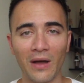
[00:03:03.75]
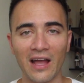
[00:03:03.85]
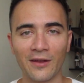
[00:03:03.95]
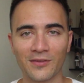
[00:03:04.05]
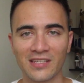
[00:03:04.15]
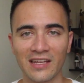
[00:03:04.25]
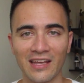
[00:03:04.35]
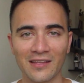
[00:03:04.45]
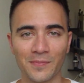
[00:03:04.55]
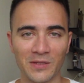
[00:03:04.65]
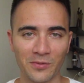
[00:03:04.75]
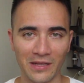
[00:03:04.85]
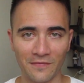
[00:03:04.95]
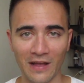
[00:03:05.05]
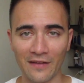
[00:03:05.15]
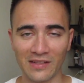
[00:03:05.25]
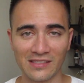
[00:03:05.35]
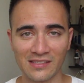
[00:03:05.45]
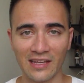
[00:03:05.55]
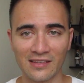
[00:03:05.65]
buy your ticket between 5
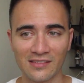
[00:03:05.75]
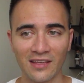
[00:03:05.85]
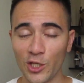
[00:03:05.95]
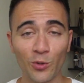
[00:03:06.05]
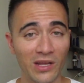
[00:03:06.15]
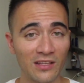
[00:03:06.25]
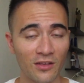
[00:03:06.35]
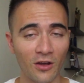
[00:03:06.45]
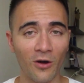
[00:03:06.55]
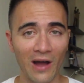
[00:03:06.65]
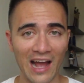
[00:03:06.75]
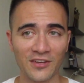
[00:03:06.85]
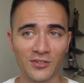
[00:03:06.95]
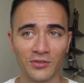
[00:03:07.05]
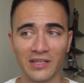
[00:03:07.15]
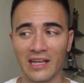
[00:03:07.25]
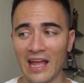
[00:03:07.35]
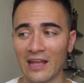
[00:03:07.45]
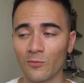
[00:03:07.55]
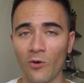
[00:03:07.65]
and 6, you can go actually and